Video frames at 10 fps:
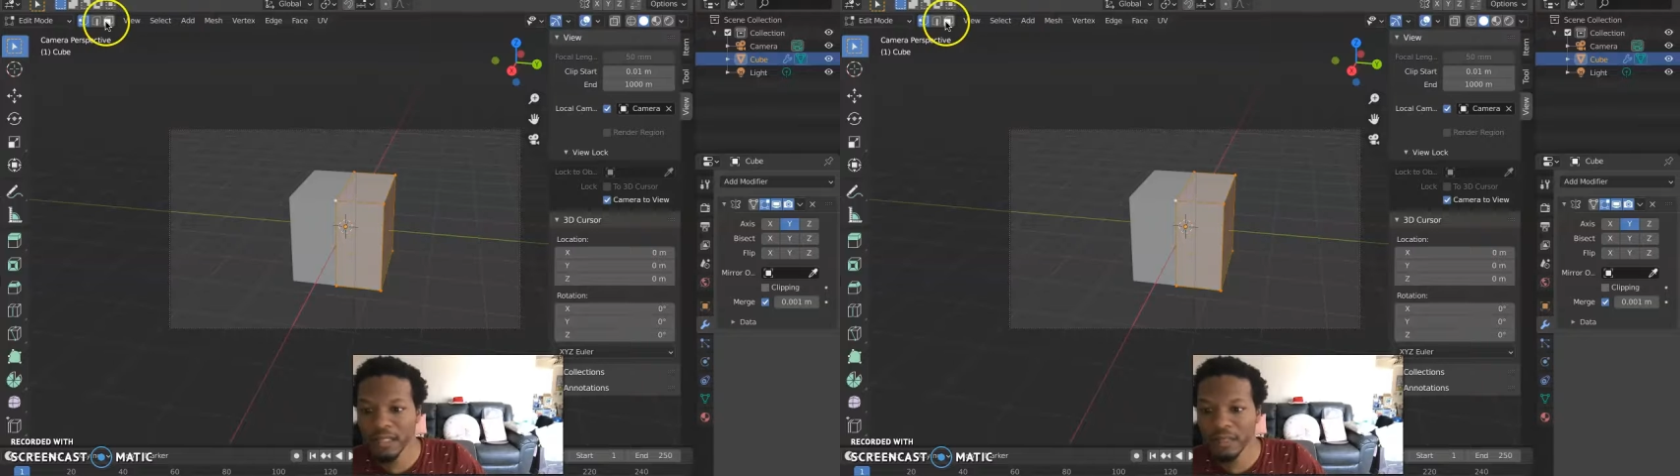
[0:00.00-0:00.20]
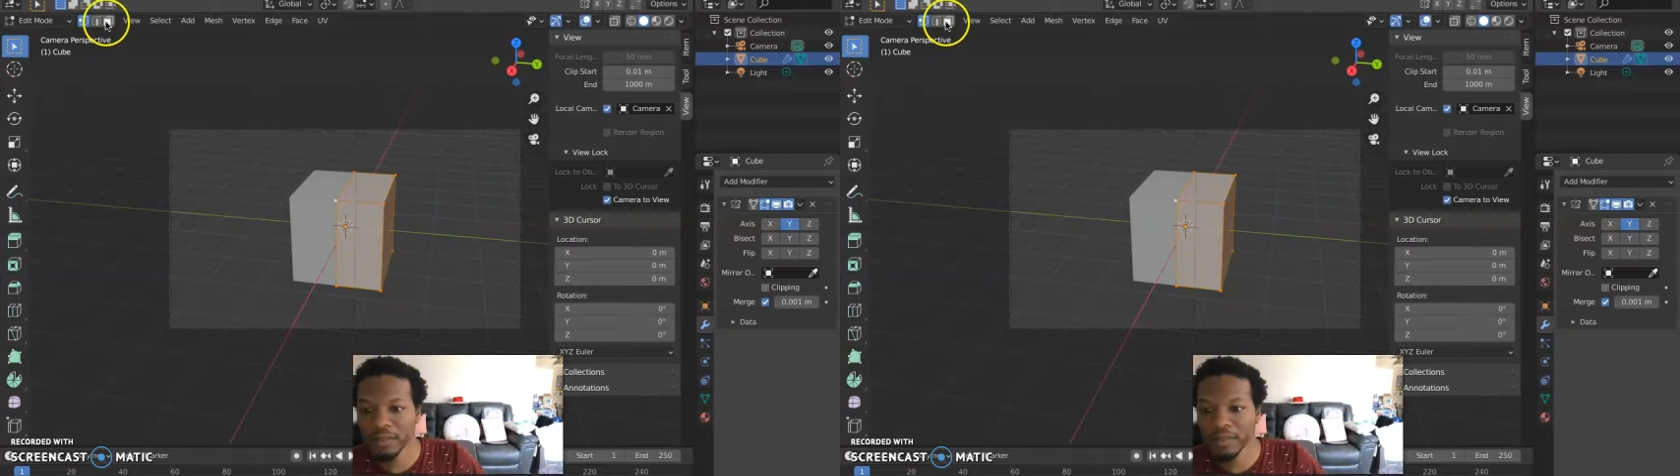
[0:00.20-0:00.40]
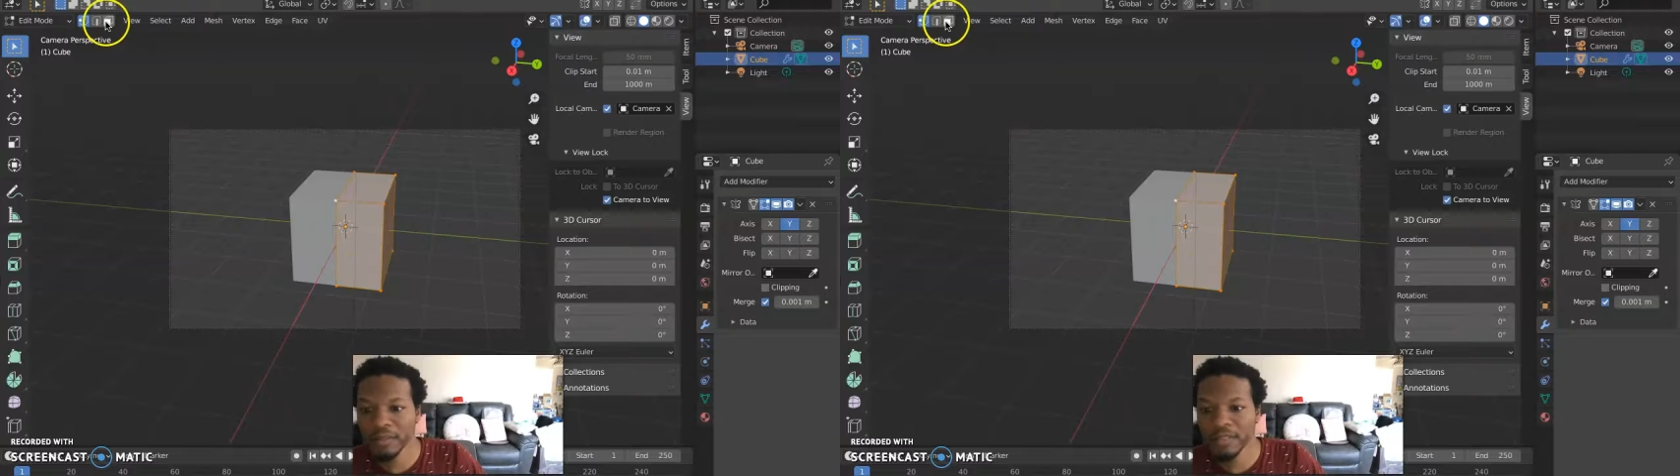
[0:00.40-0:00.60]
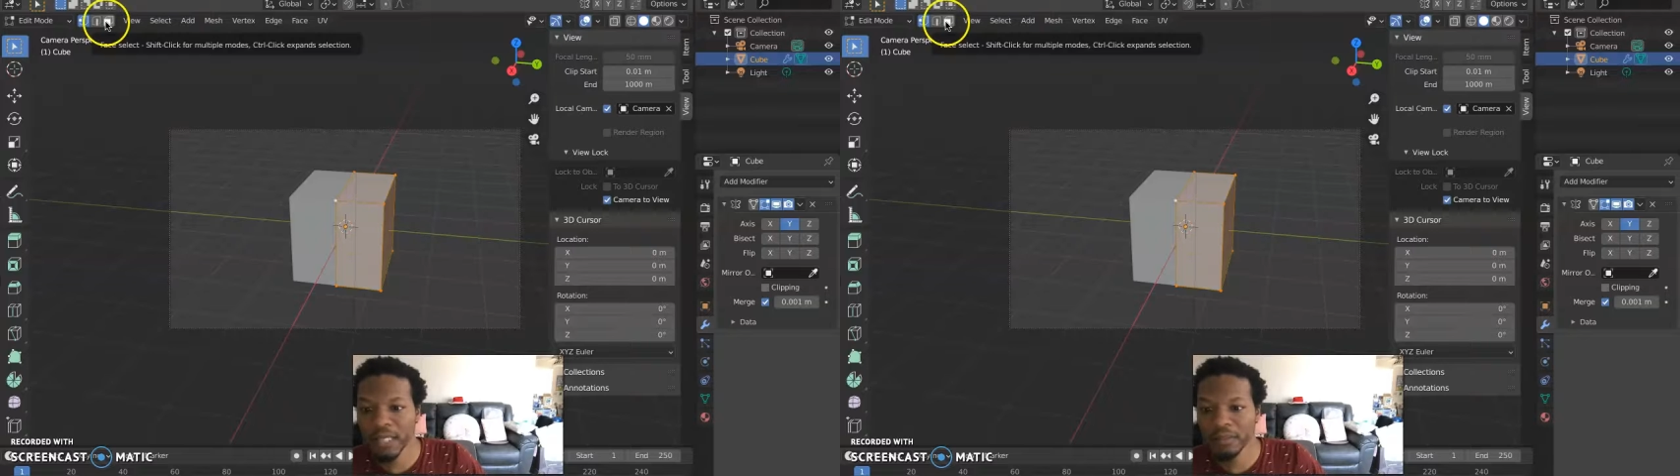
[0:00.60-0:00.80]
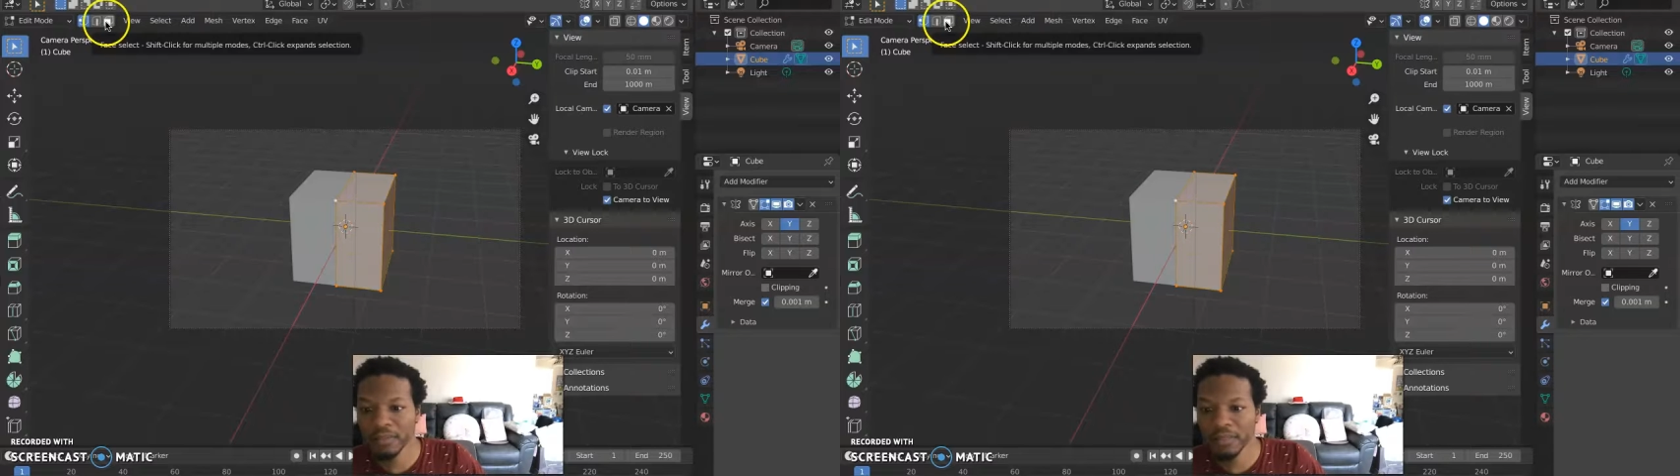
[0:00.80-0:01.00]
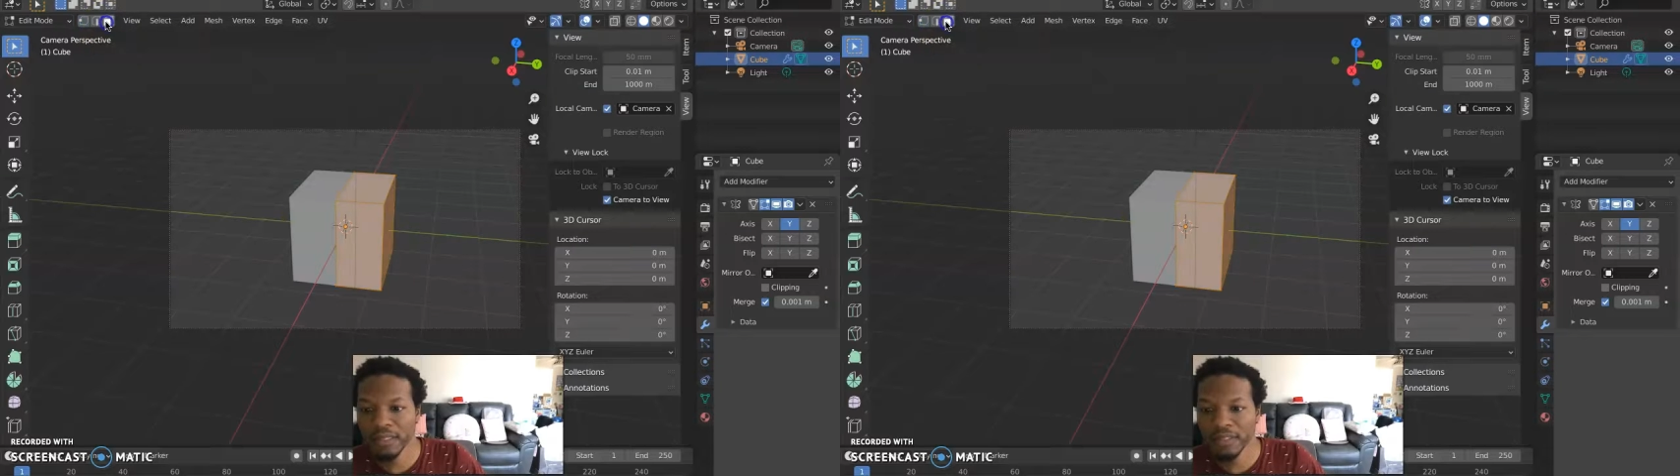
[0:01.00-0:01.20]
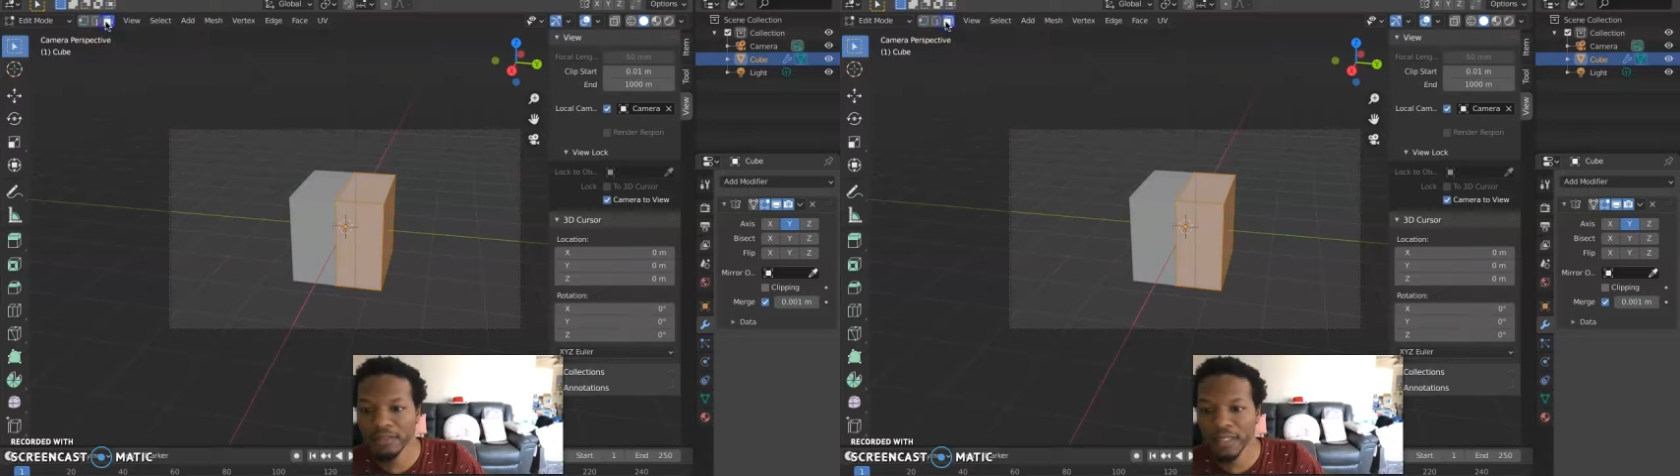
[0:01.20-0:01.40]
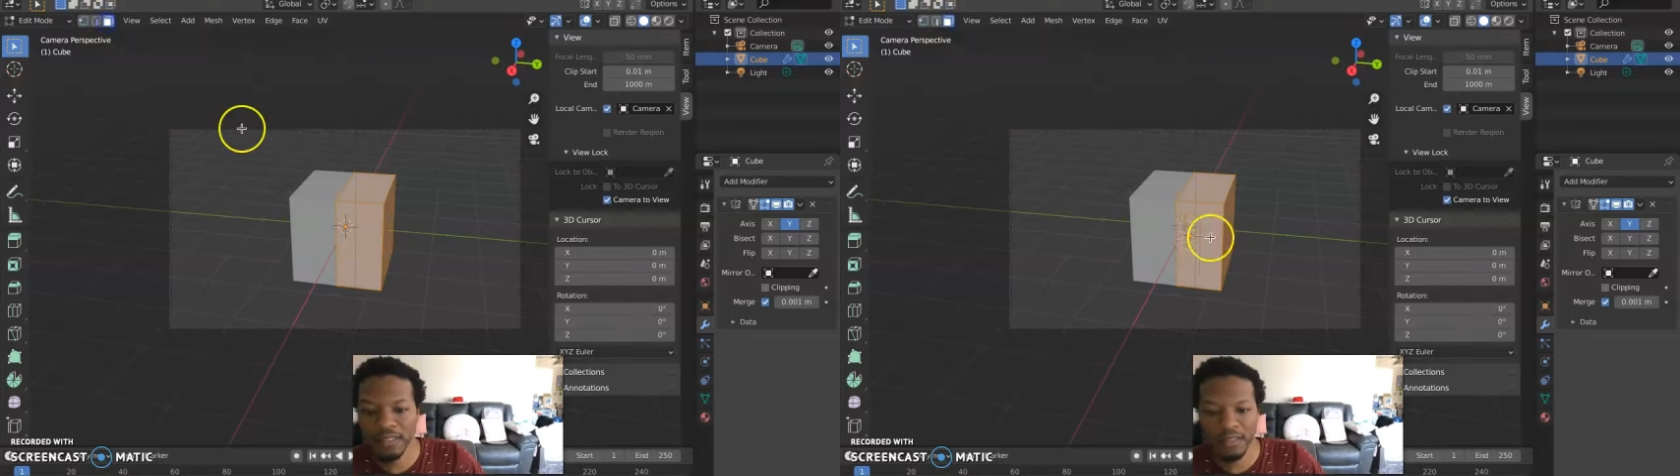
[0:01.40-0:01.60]
Up here top it says
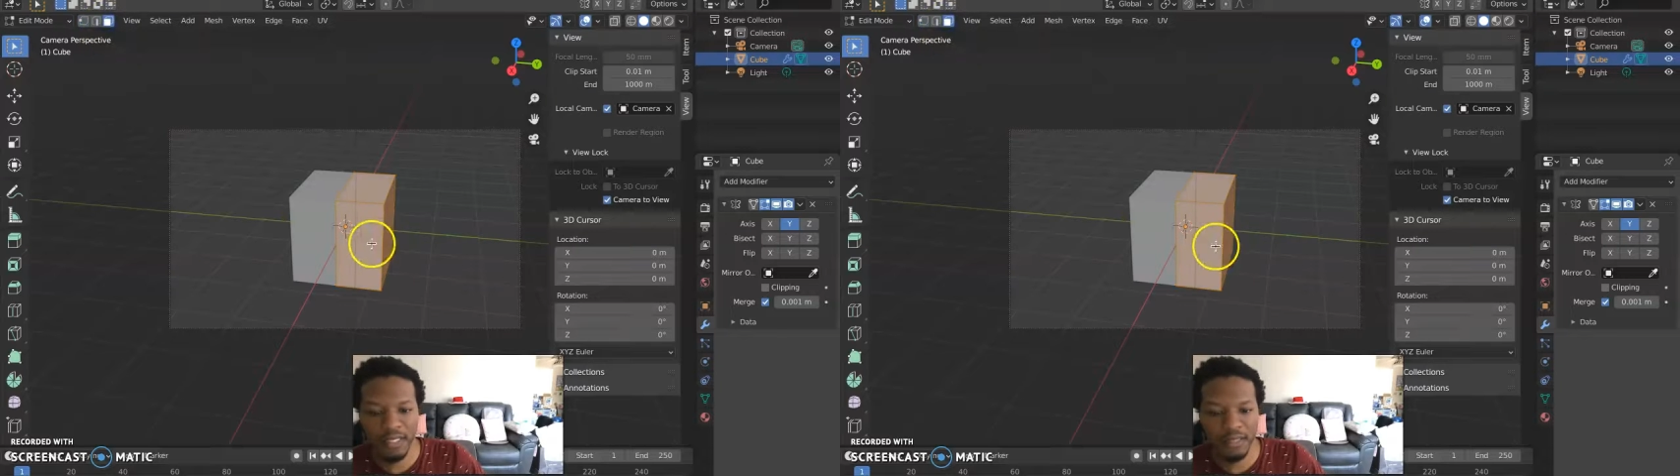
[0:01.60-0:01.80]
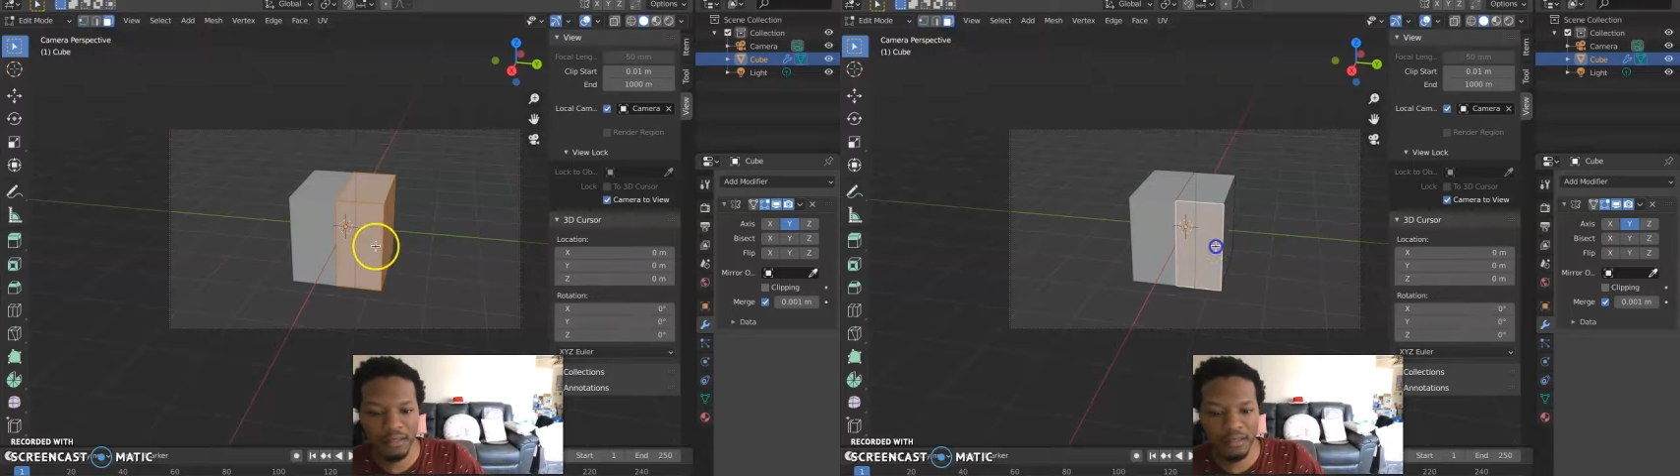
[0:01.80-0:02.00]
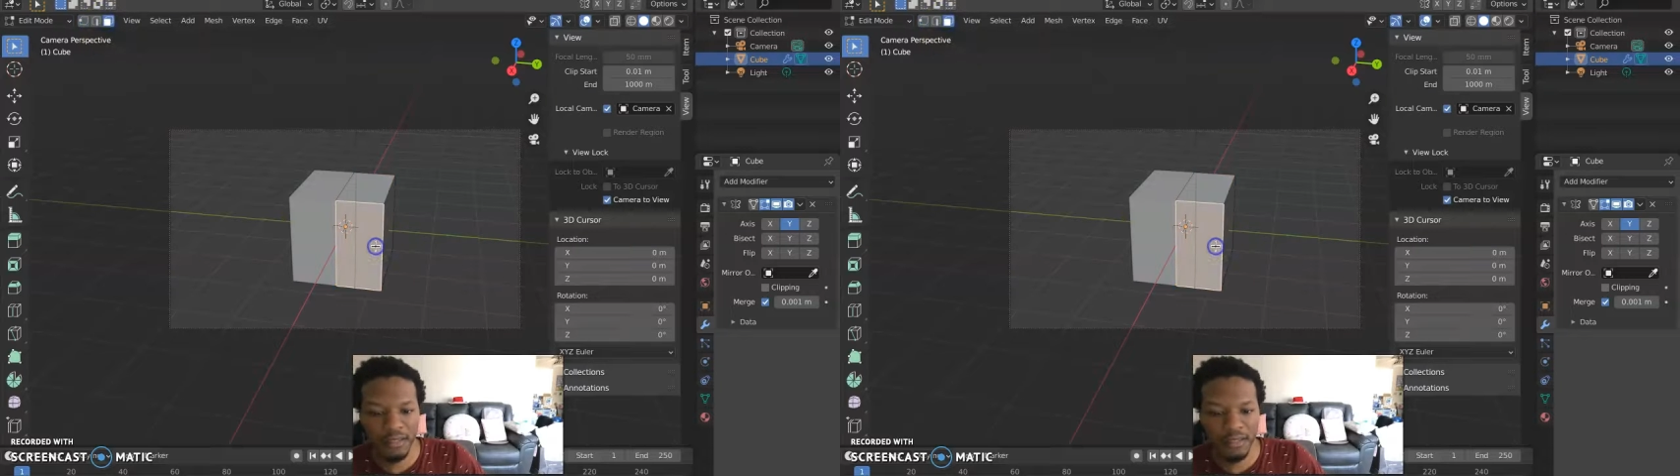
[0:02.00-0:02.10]
face select.